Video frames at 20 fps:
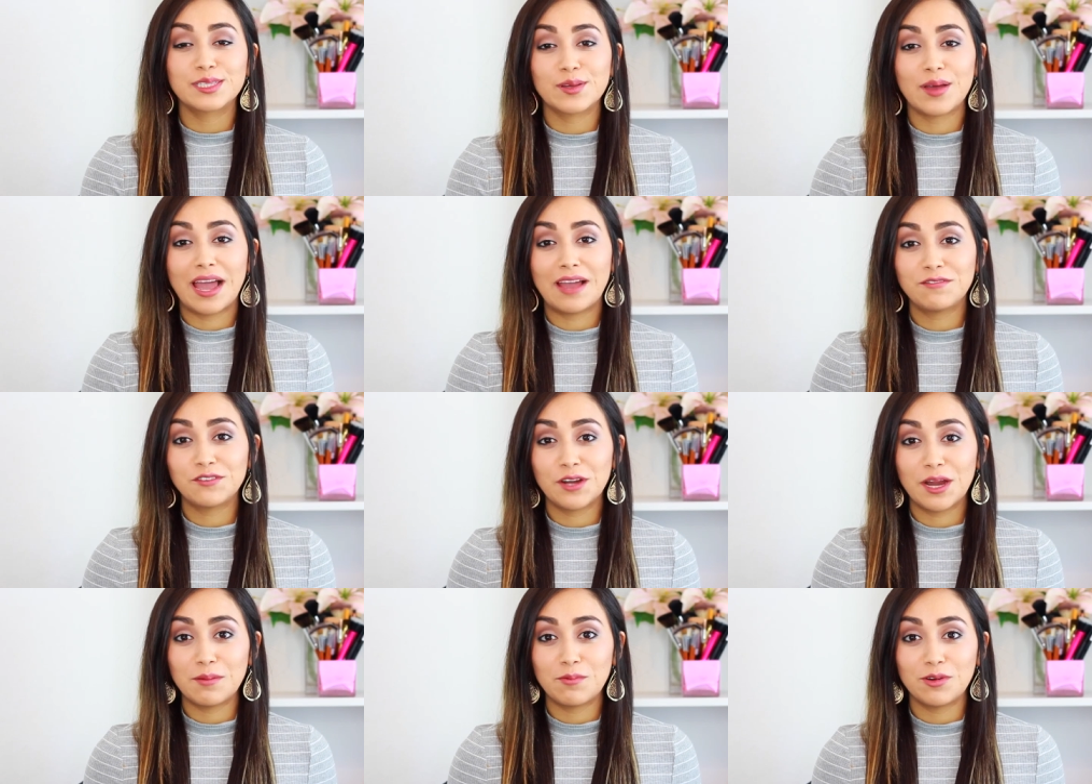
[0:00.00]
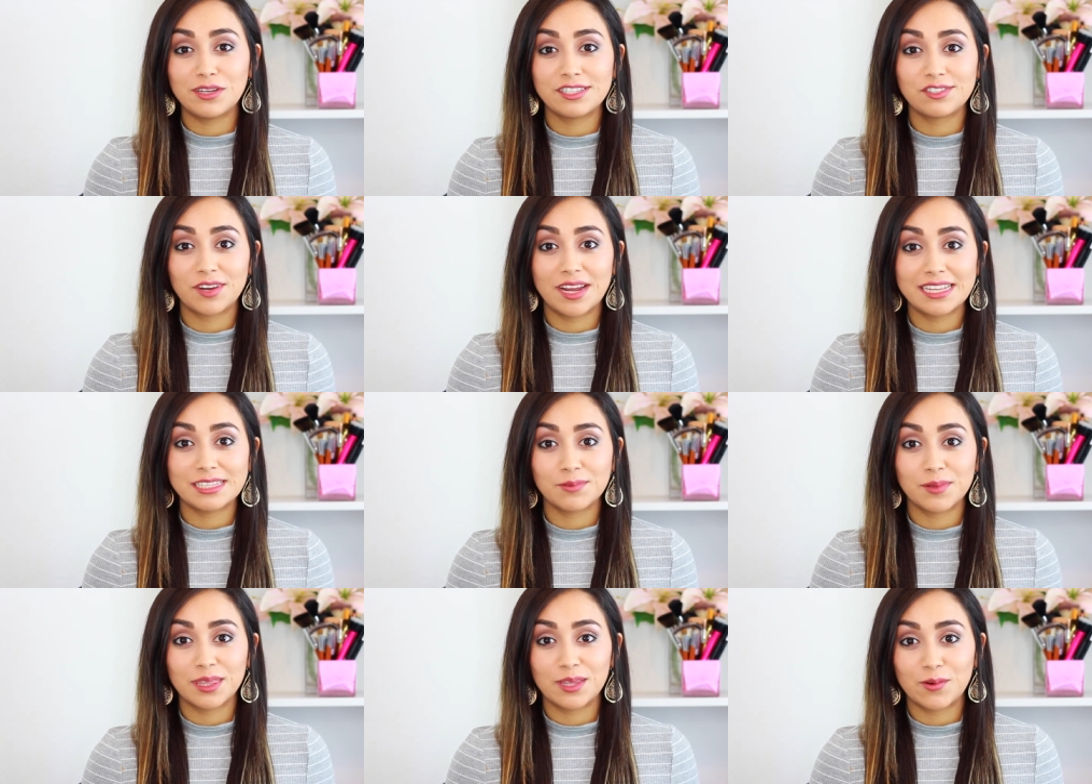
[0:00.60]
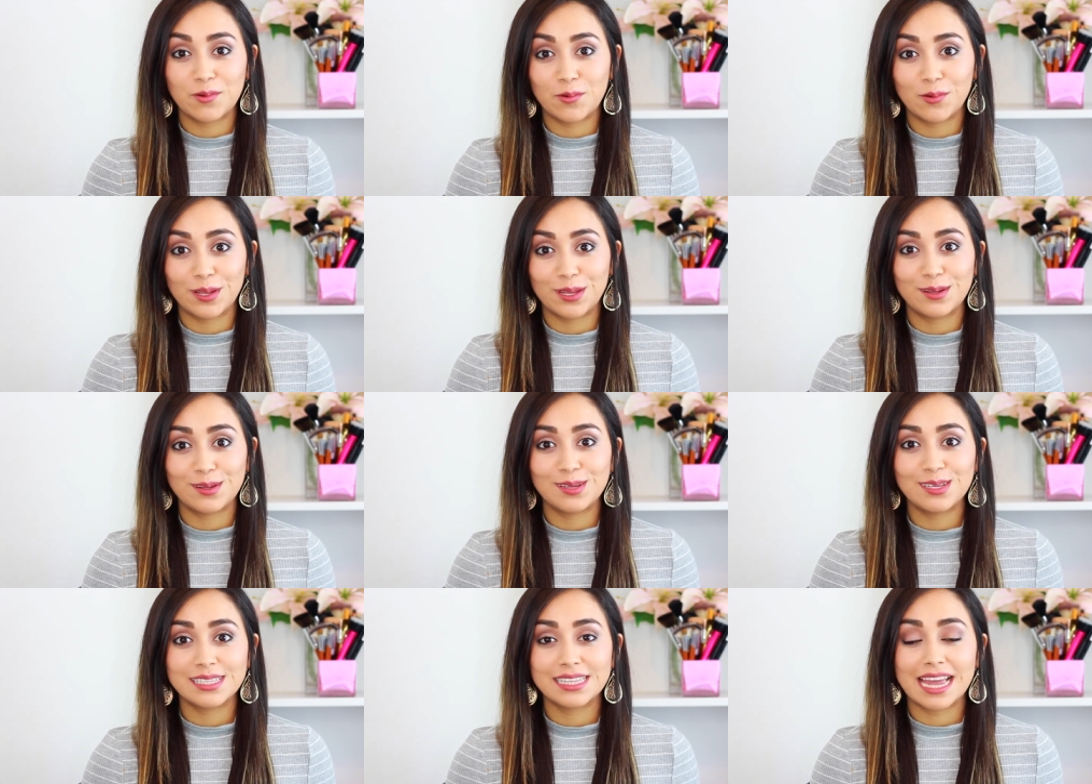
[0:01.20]
So after I moisturize with the
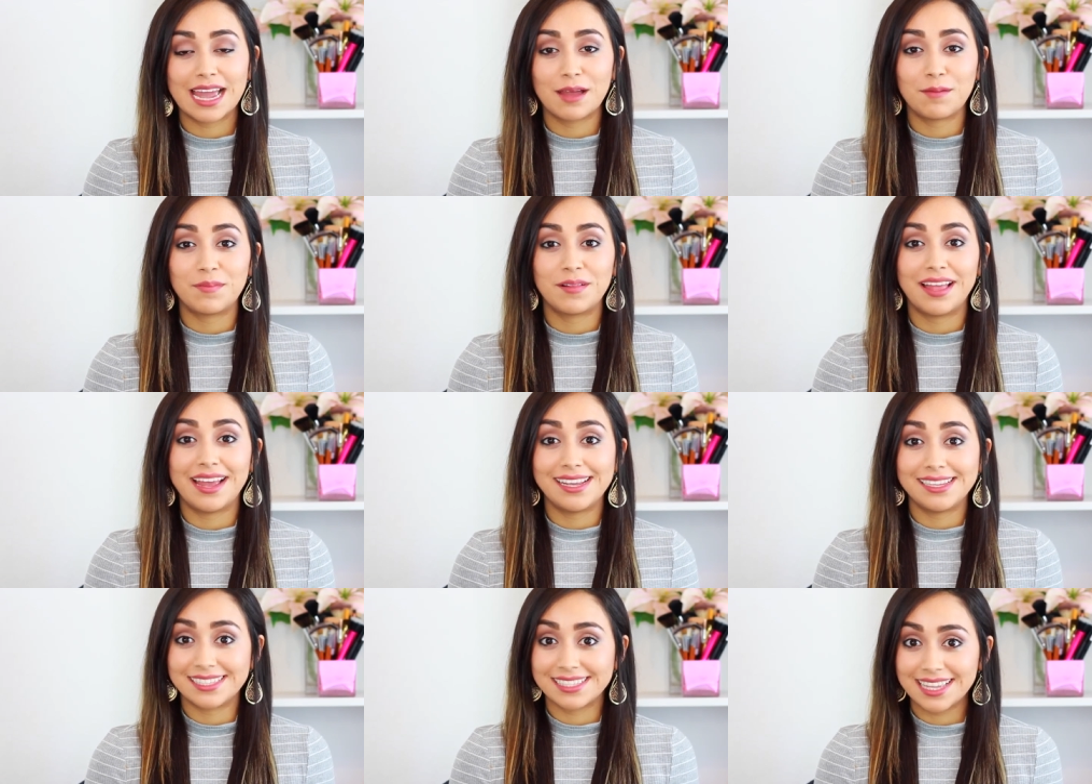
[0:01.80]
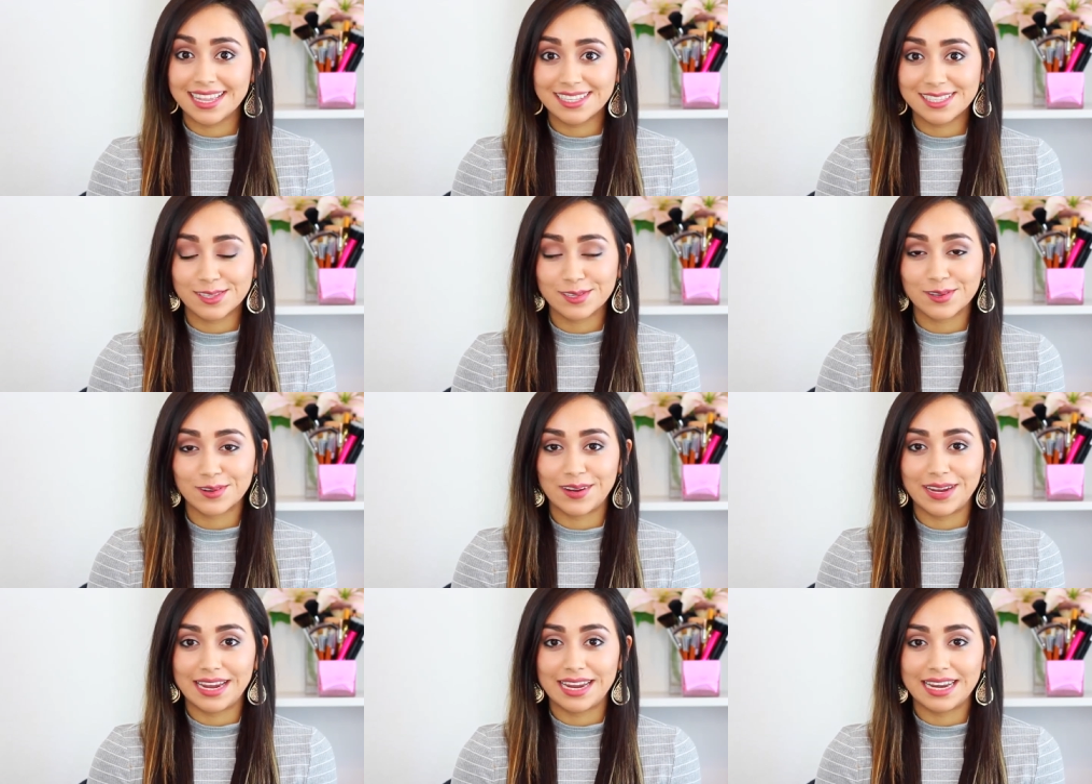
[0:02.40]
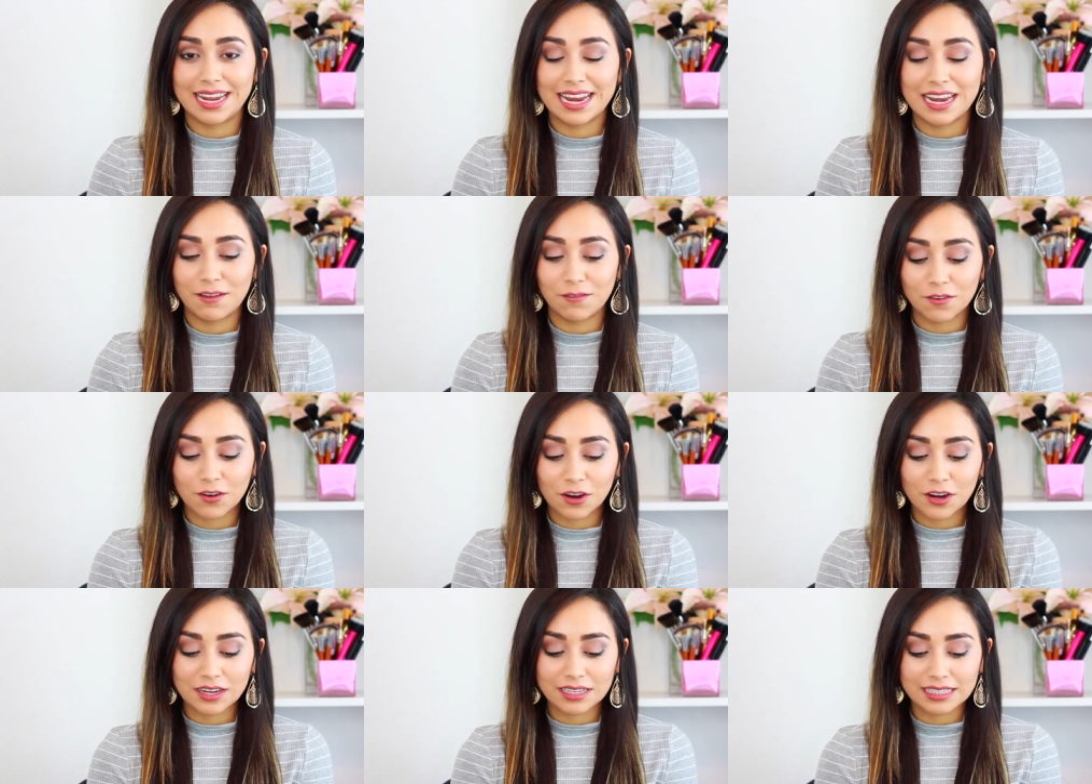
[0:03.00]
oils, I apply sunscreen and I've
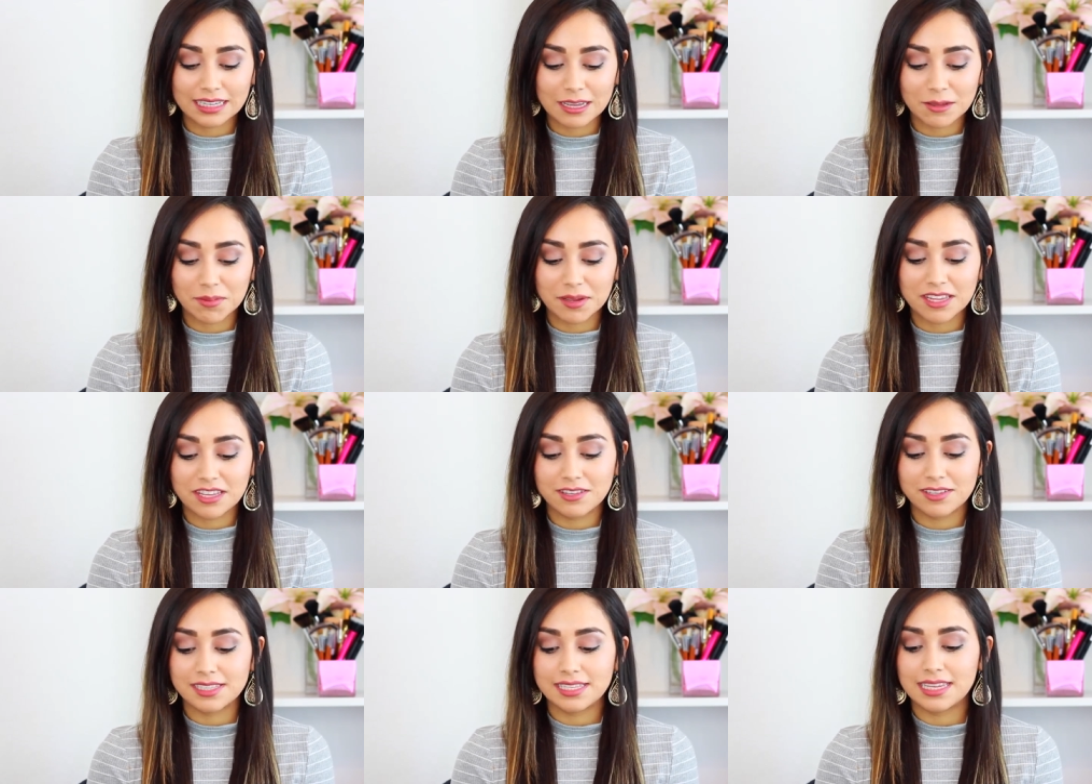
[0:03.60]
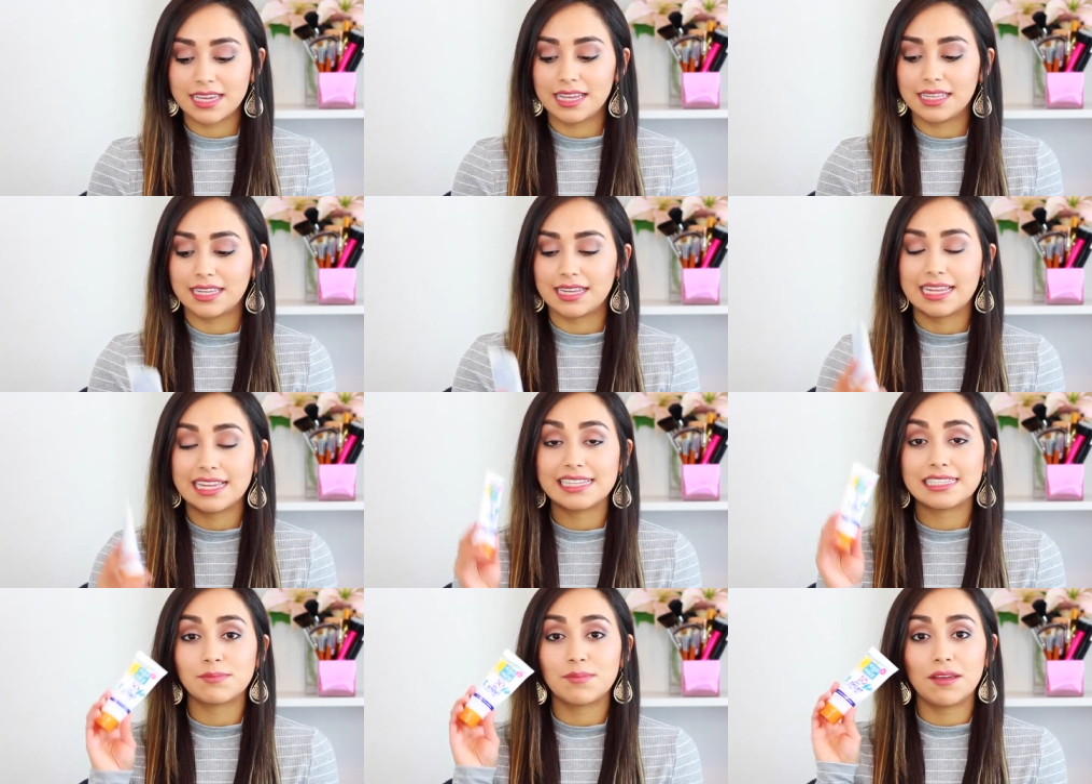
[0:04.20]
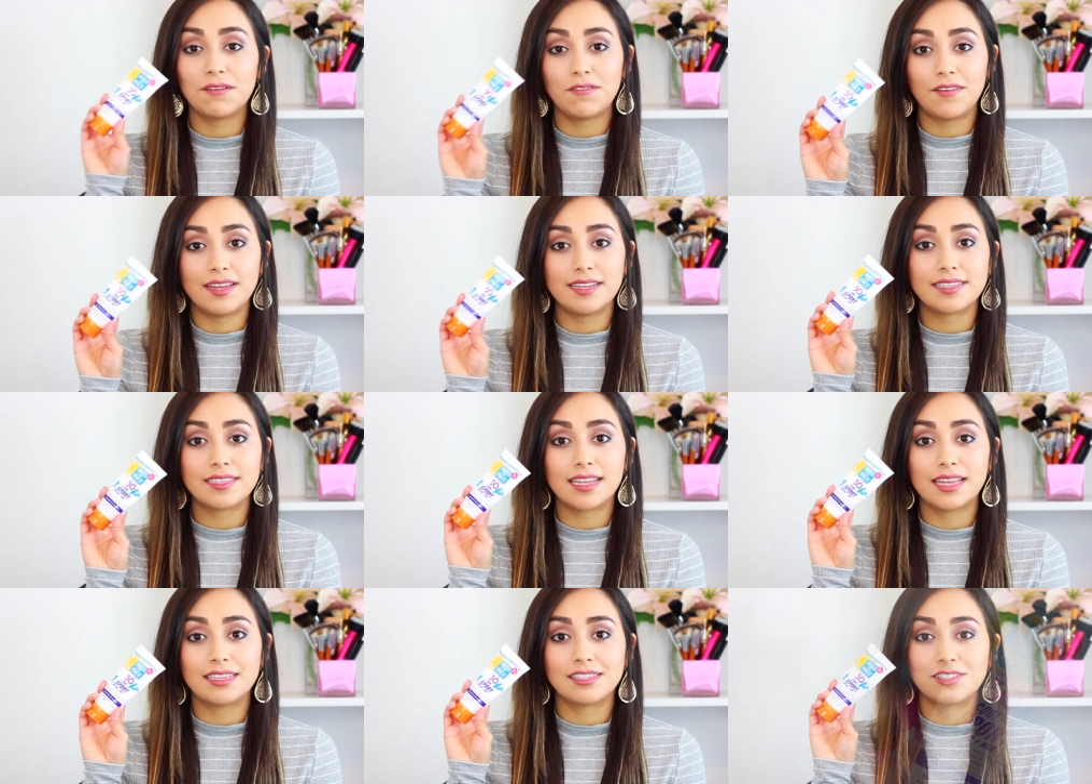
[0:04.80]
currently been using the Kiss My
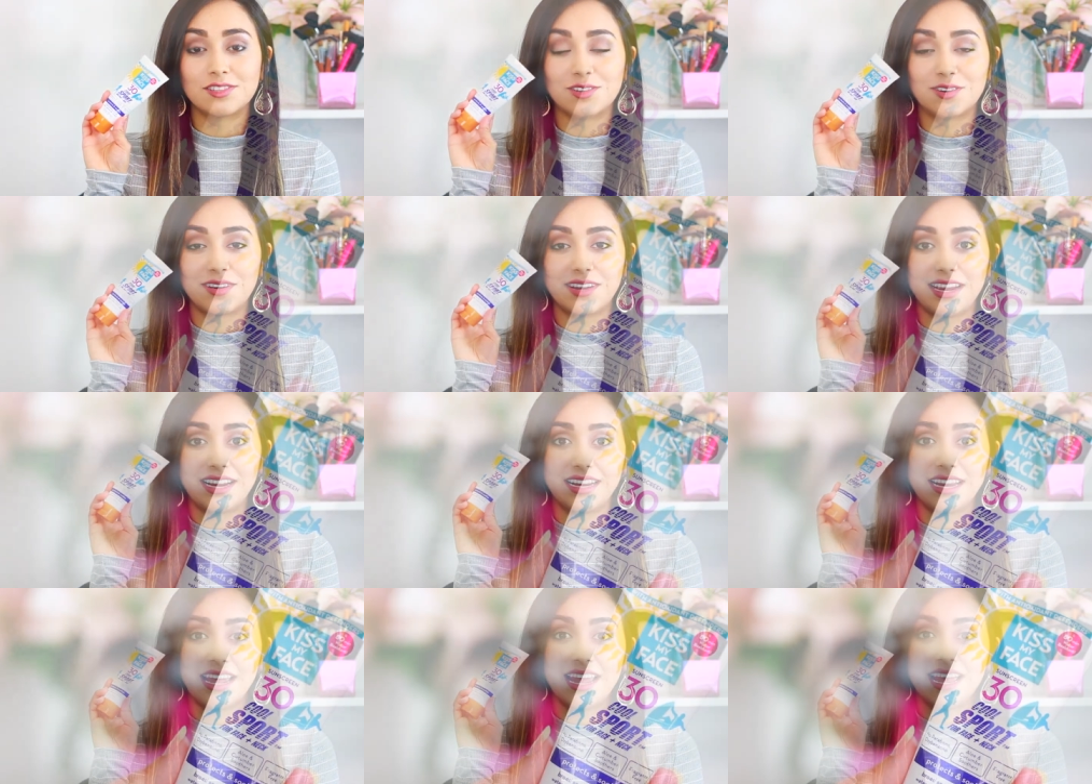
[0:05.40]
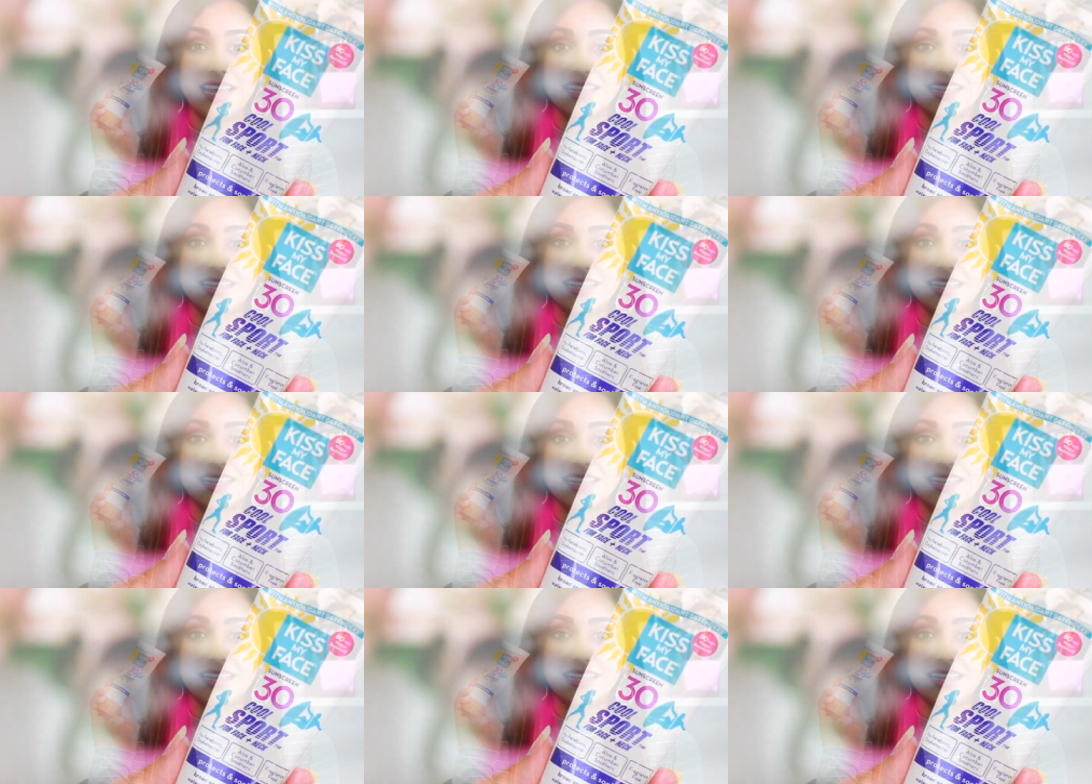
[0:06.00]
Face sunscreen.